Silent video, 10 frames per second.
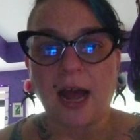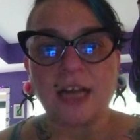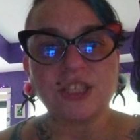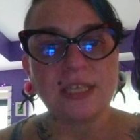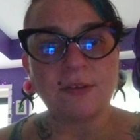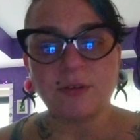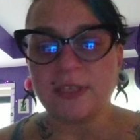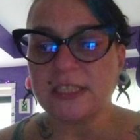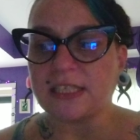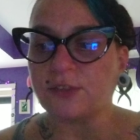She never
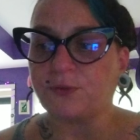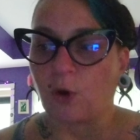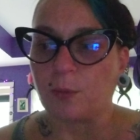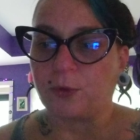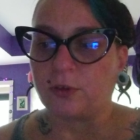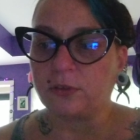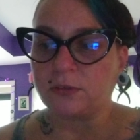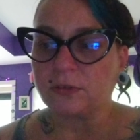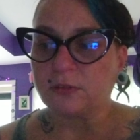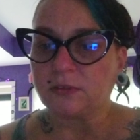really says formal
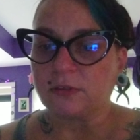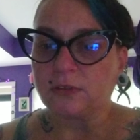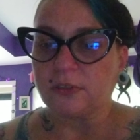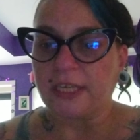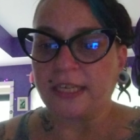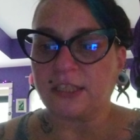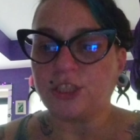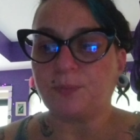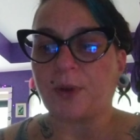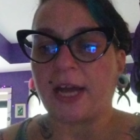
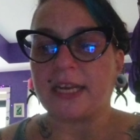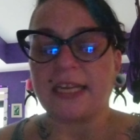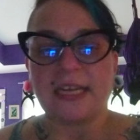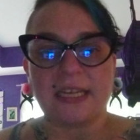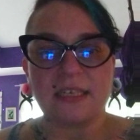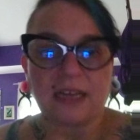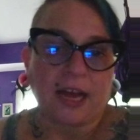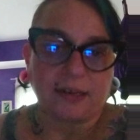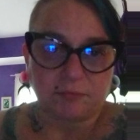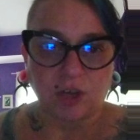English, but
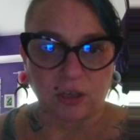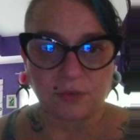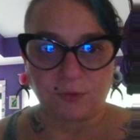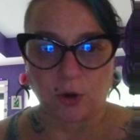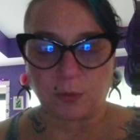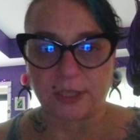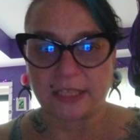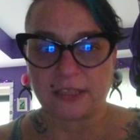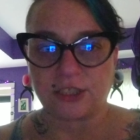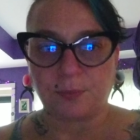I call it formal
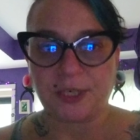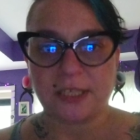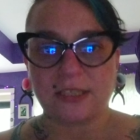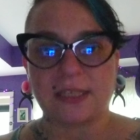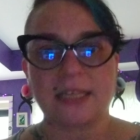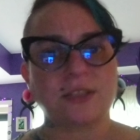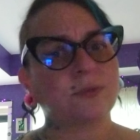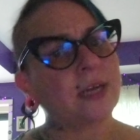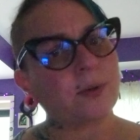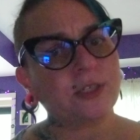English because
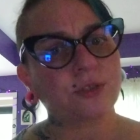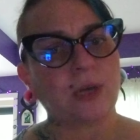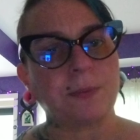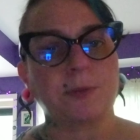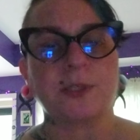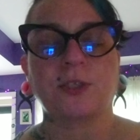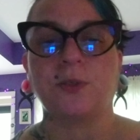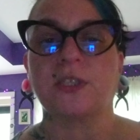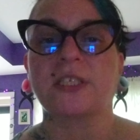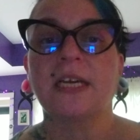that's how I describe it to my
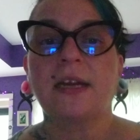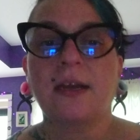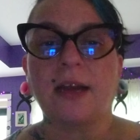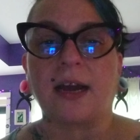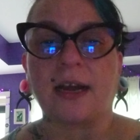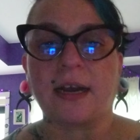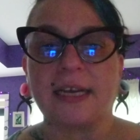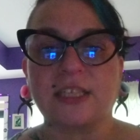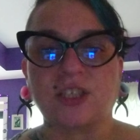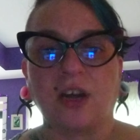students.
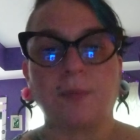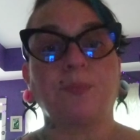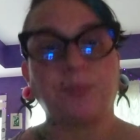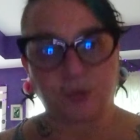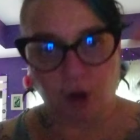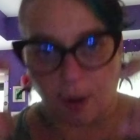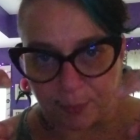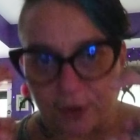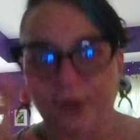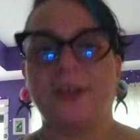It's not
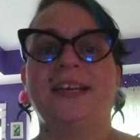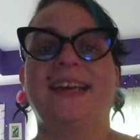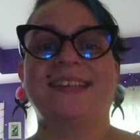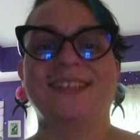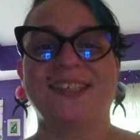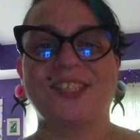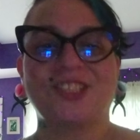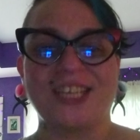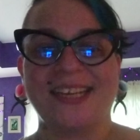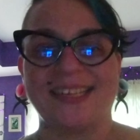proper
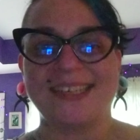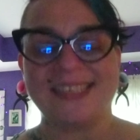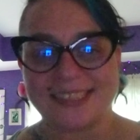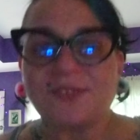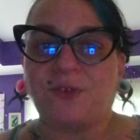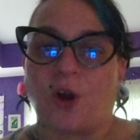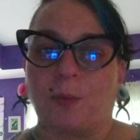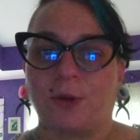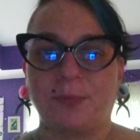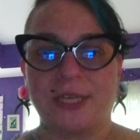English, it's
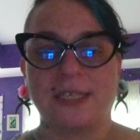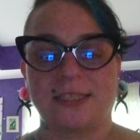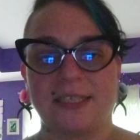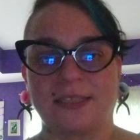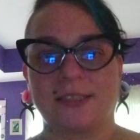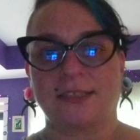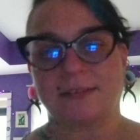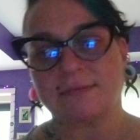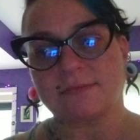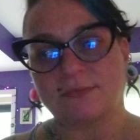formal because
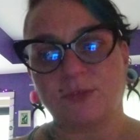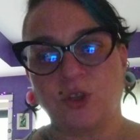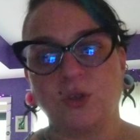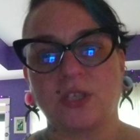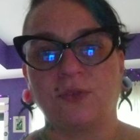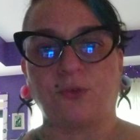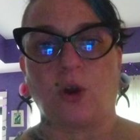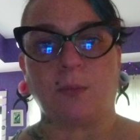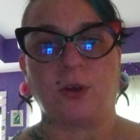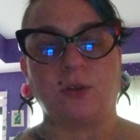it's used in
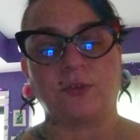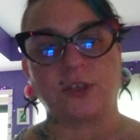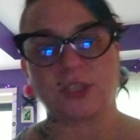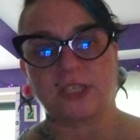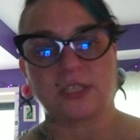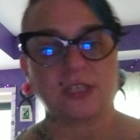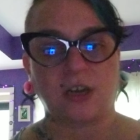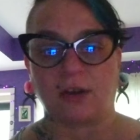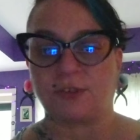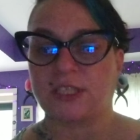formal versus a
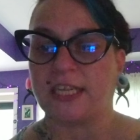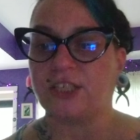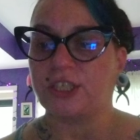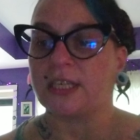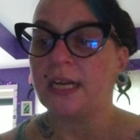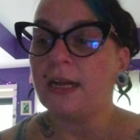conversation.